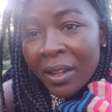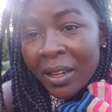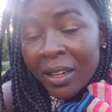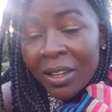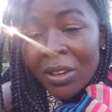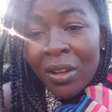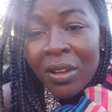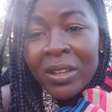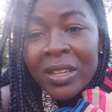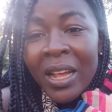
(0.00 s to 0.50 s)

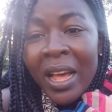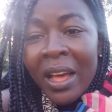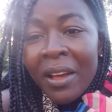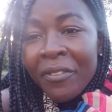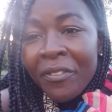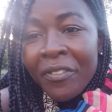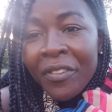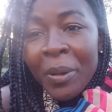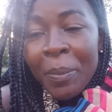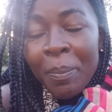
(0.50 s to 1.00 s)
Not
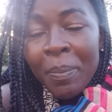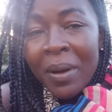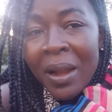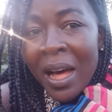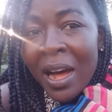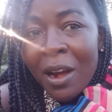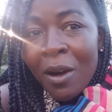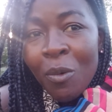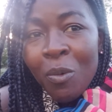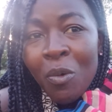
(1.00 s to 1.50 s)
every
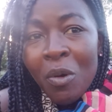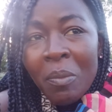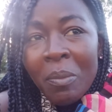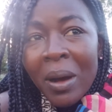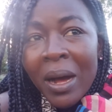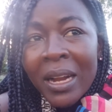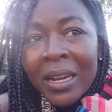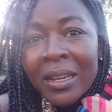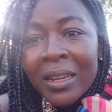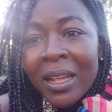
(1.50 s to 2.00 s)
black
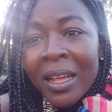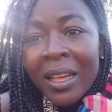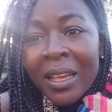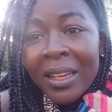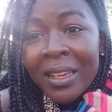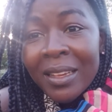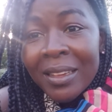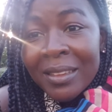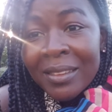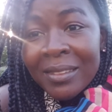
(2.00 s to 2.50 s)
woman
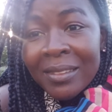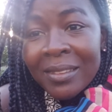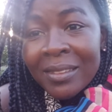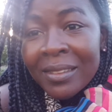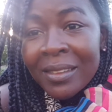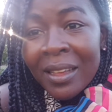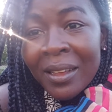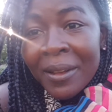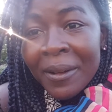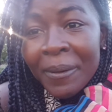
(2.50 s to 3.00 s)

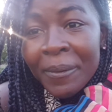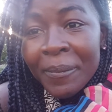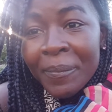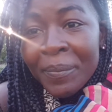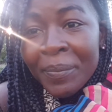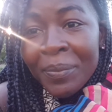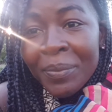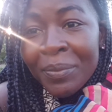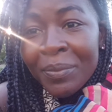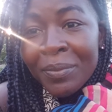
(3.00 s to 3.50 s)
is,
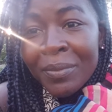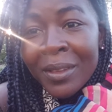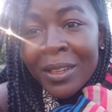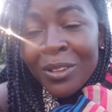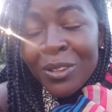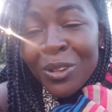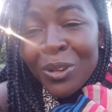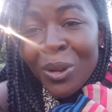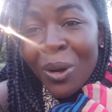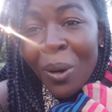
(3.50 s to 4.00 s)

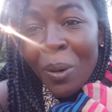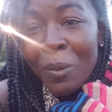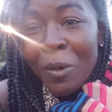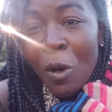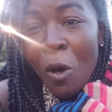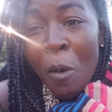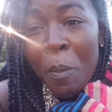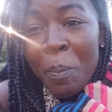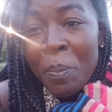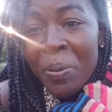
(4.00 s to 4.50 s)
you know,
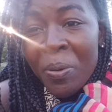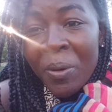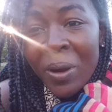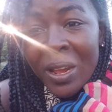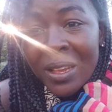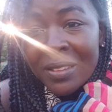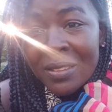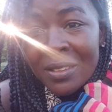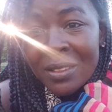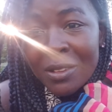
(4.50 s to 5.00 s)

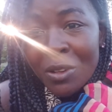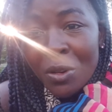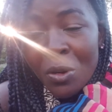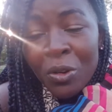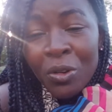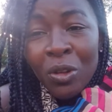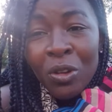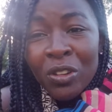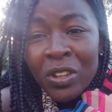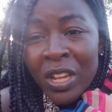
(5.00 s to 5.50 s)
oppressed
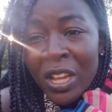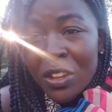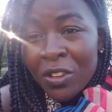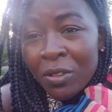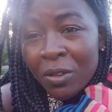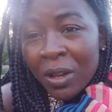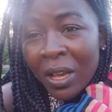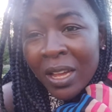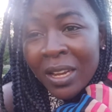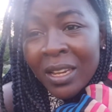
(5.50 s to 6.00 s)
or not
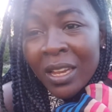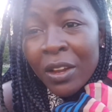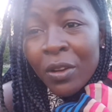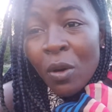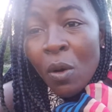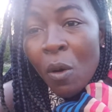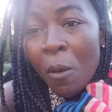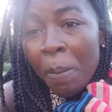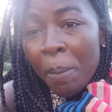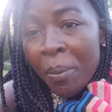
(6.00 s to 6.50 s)
educated
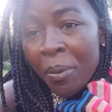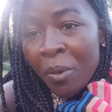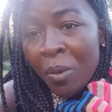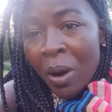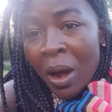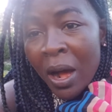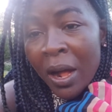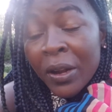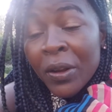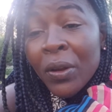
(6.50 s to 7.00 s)
or poor.